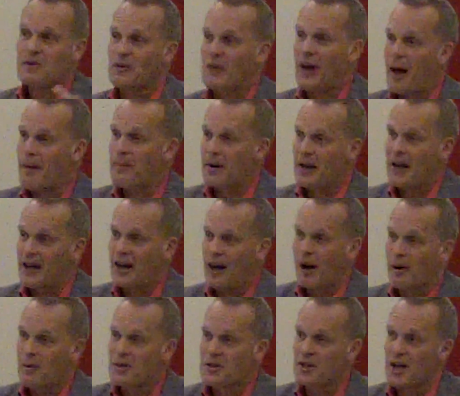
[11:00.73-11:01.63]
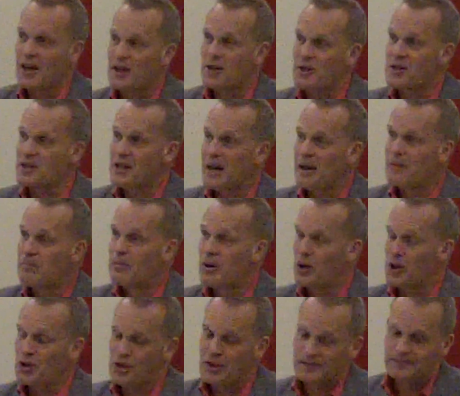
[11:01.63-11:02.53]
terms of Cabernet, I would say that
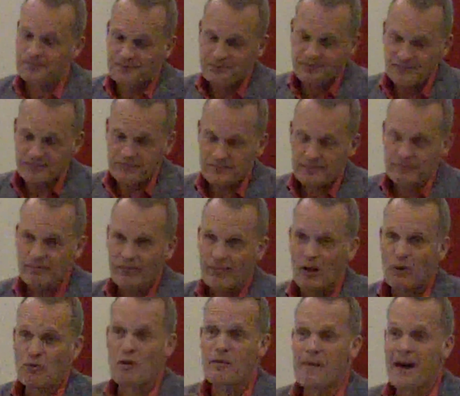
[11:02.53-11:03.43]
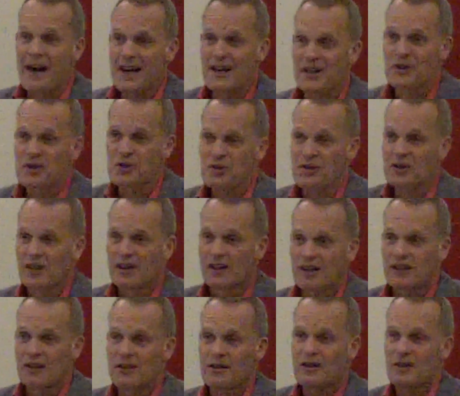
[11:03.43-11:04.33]
Stellenbosch remains
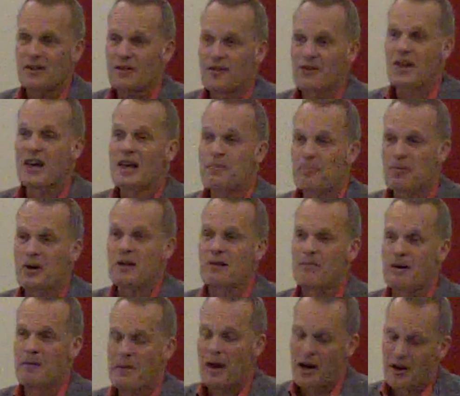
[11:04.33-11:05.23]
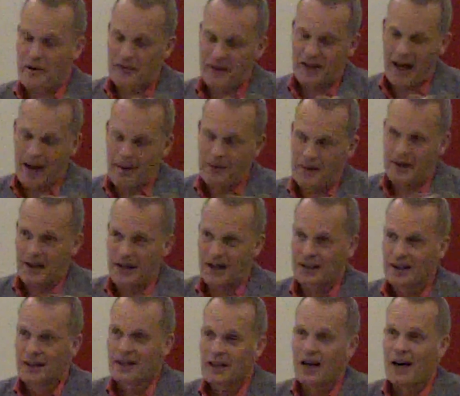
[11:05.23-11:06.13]
the premium area for
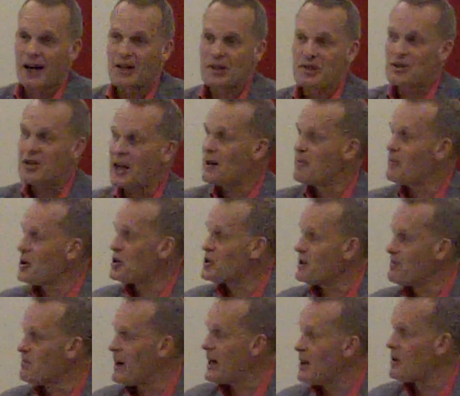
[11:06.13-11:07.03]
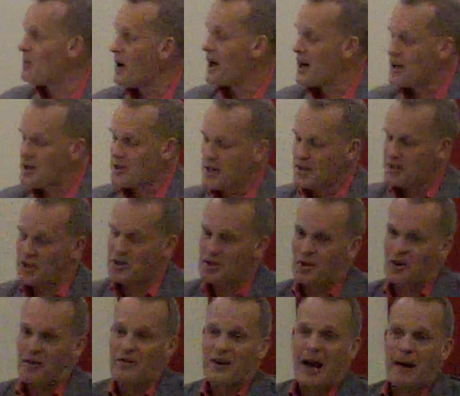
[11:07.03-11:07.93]
Cabernet. Stellenbosch in many ways is
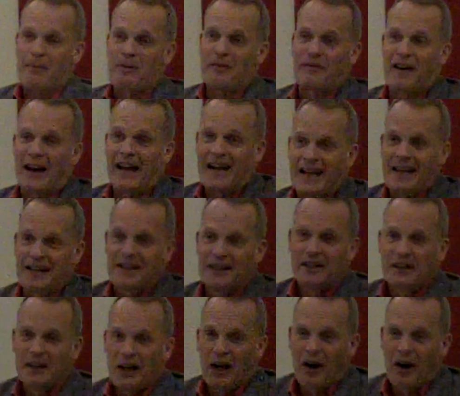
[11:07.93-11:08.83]
the sort of Napa Valley